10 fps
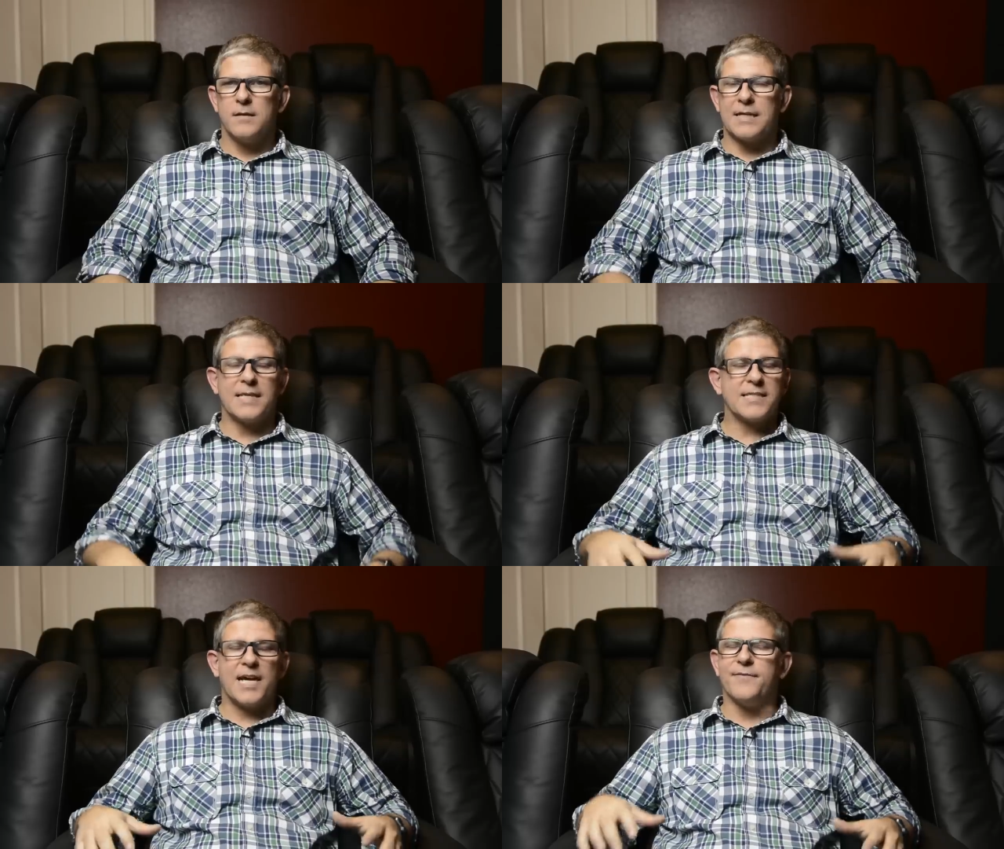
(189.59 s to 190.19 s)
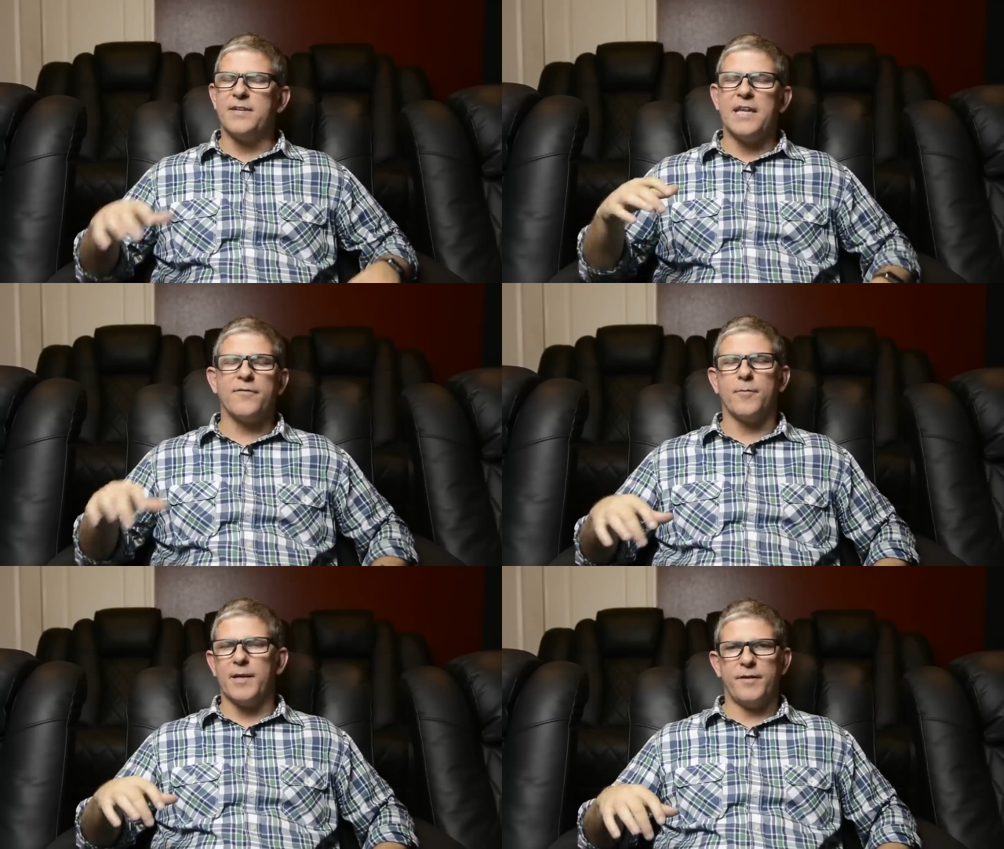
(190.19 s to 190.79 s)
Guys, I have
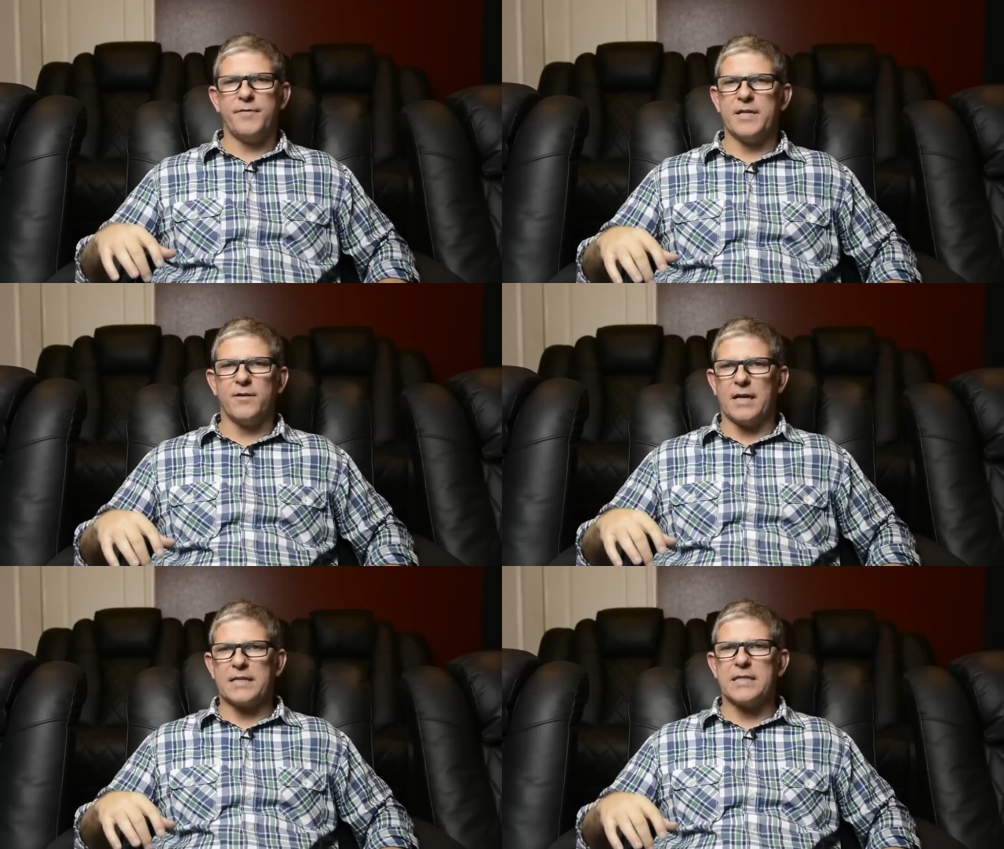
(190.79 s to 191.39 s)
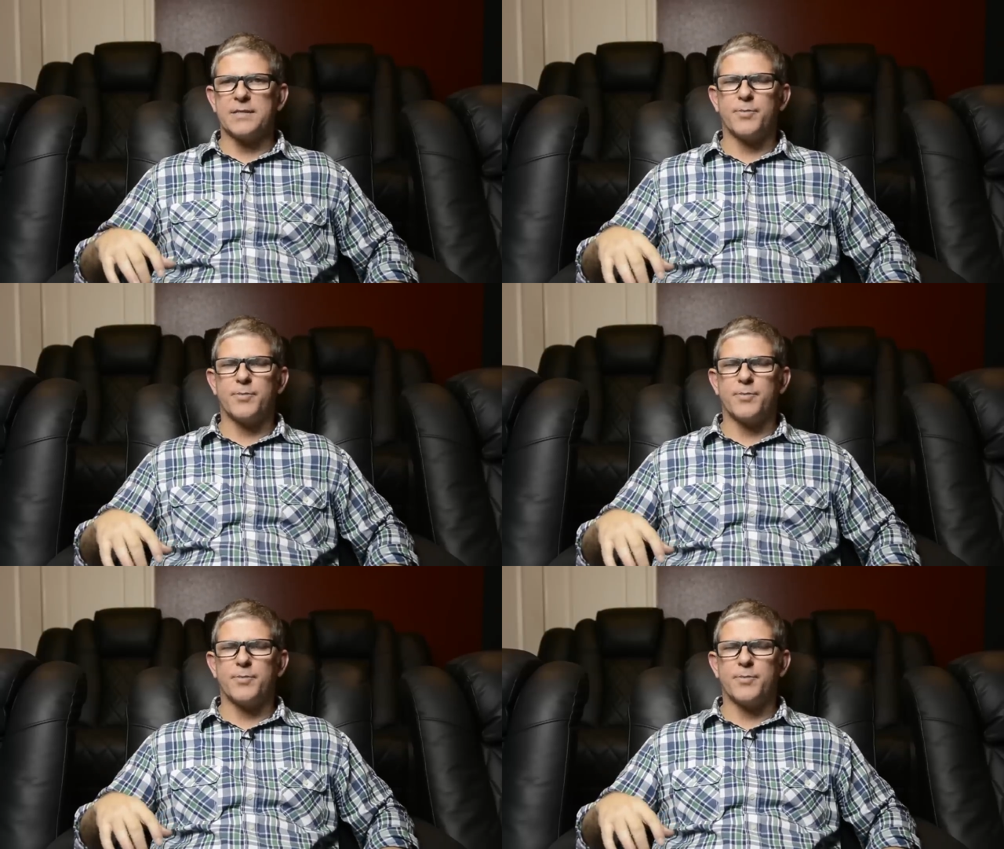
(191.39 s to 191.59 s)
never made a video like this,